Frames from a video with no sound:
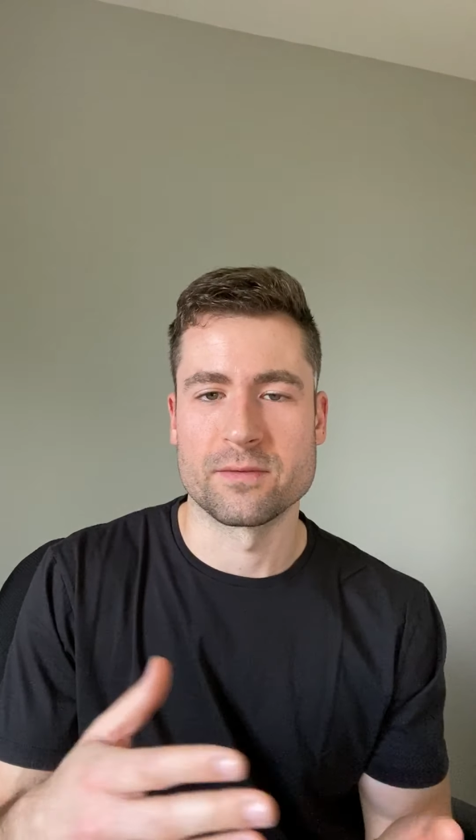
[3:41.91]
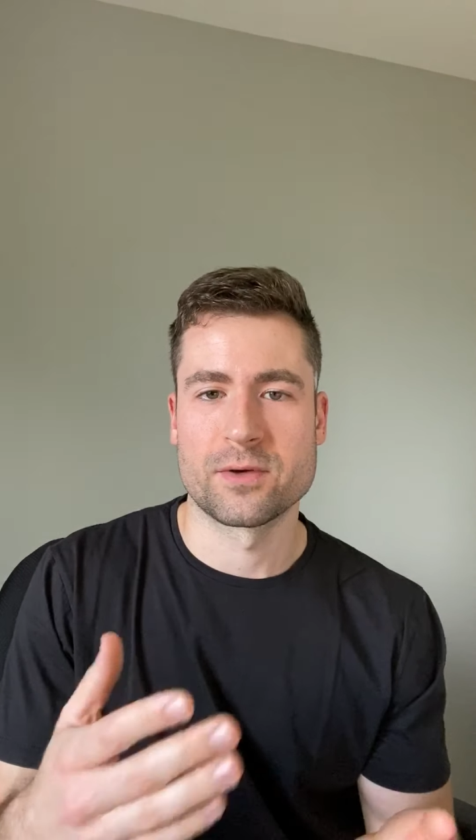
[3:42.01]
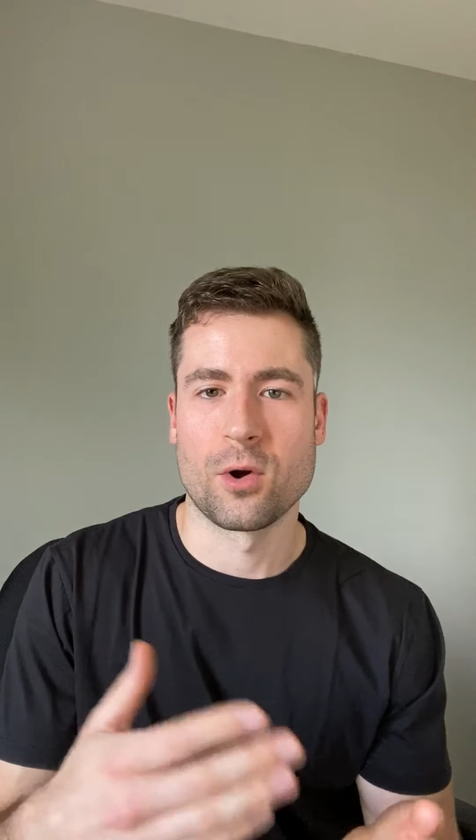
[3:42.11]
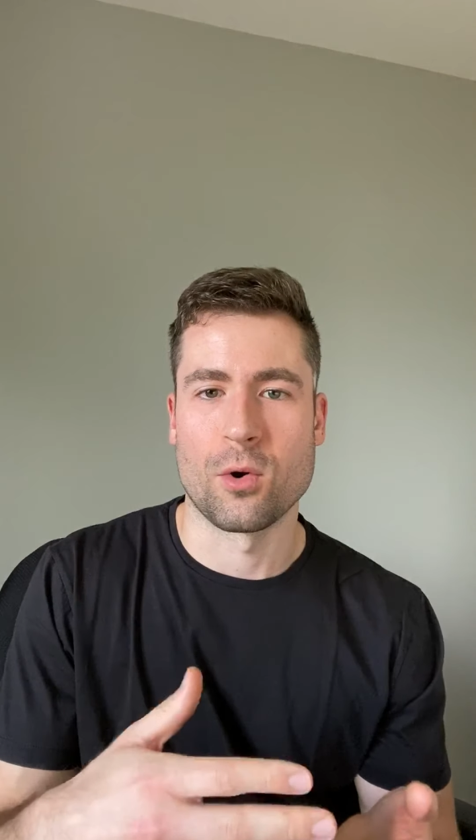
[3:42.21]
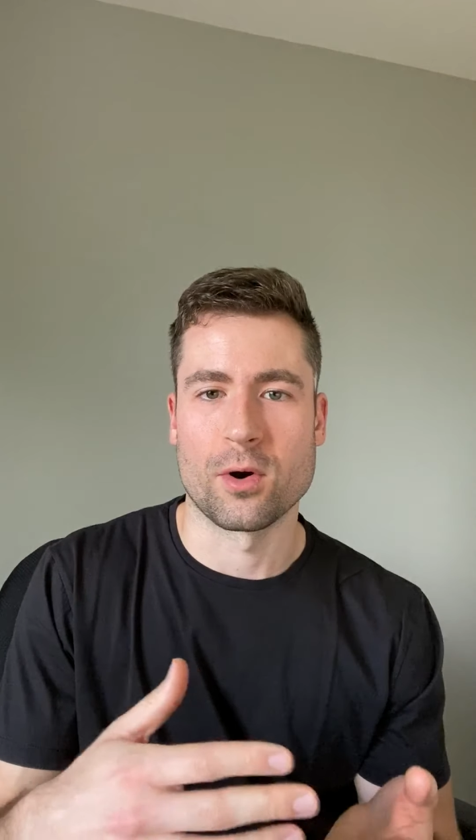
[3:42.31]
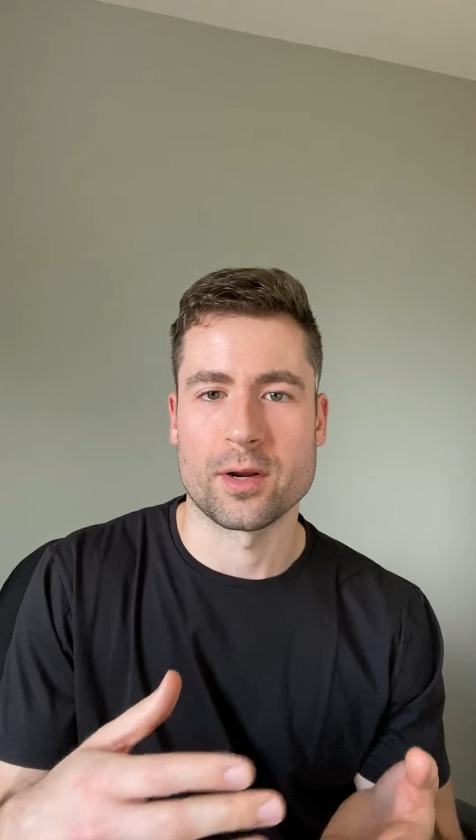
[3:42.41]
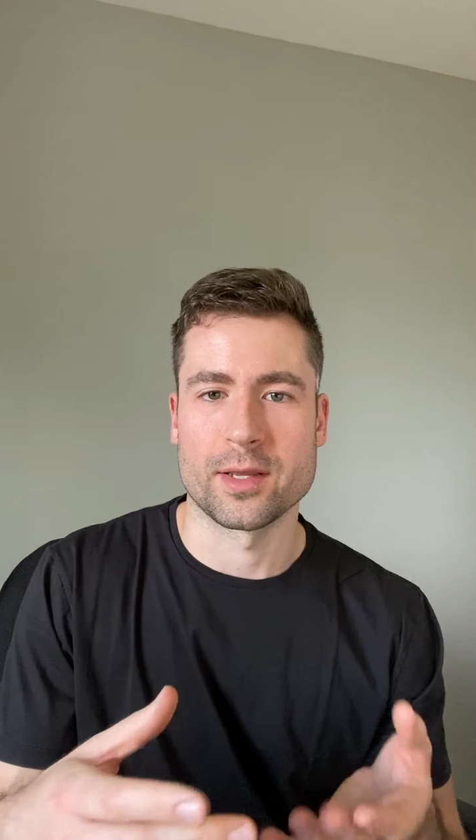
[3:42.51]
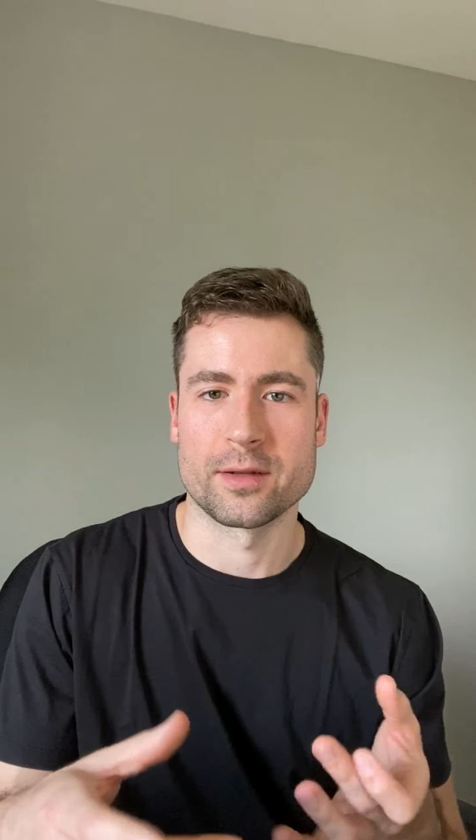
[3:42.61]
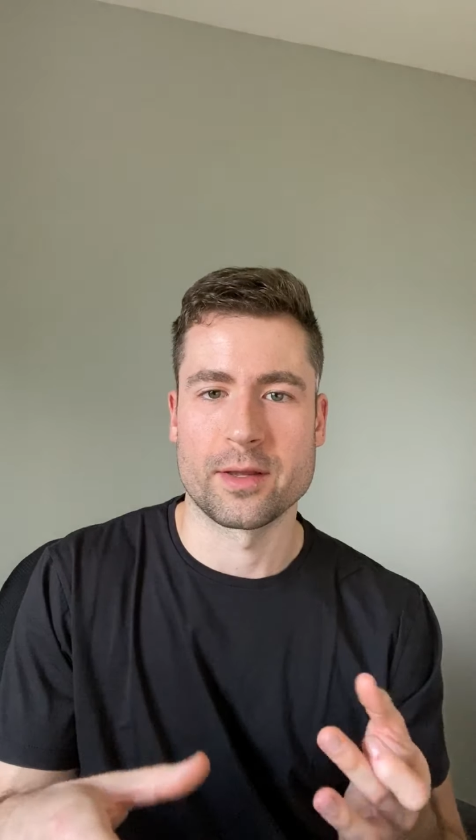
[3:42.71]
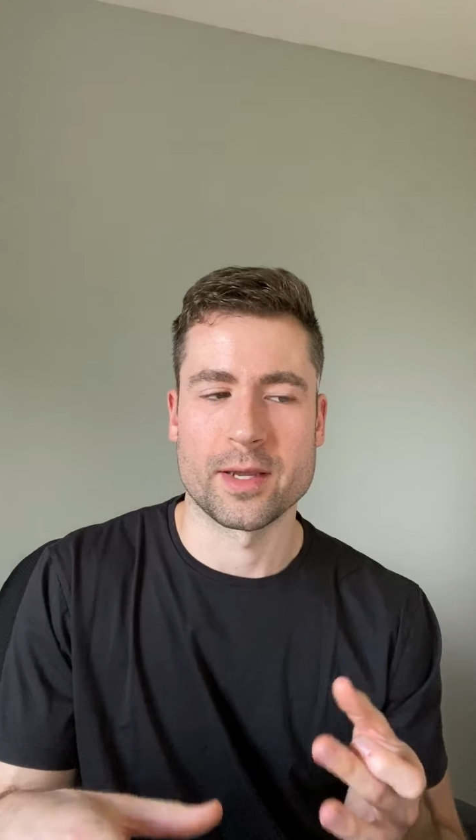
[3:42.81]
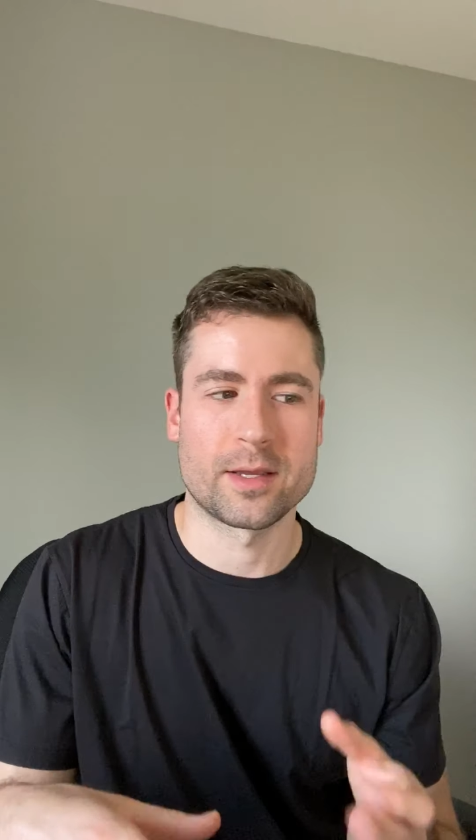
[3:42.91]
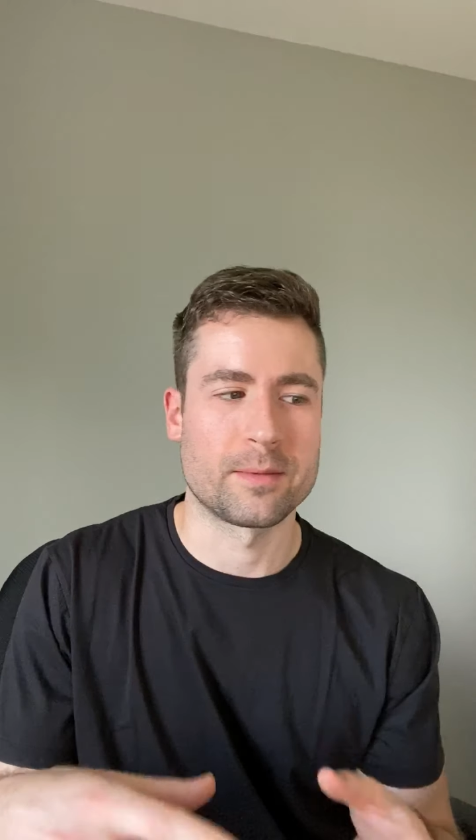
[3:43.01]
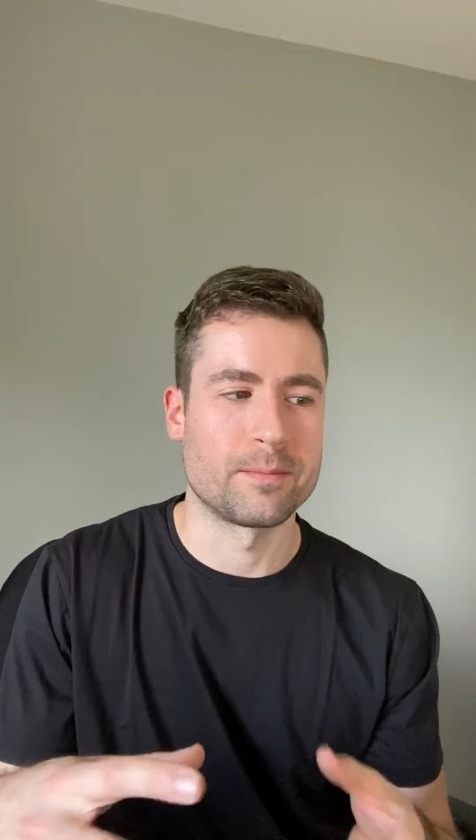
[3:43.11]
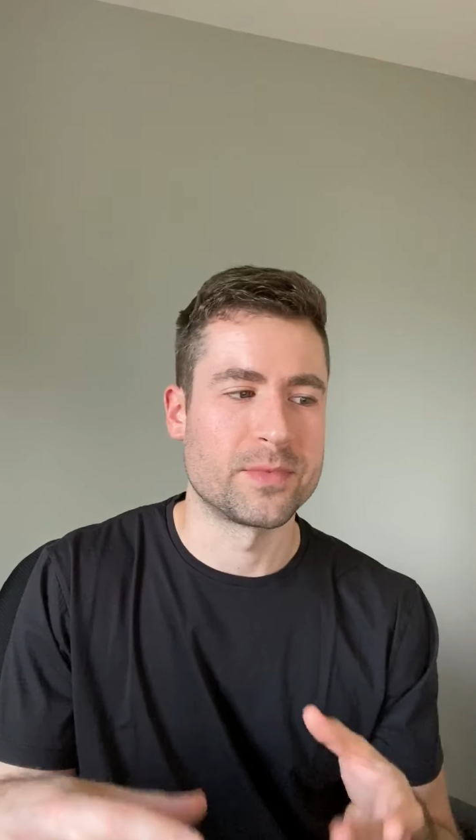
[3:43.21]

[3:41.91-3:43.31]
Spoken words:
of cork and like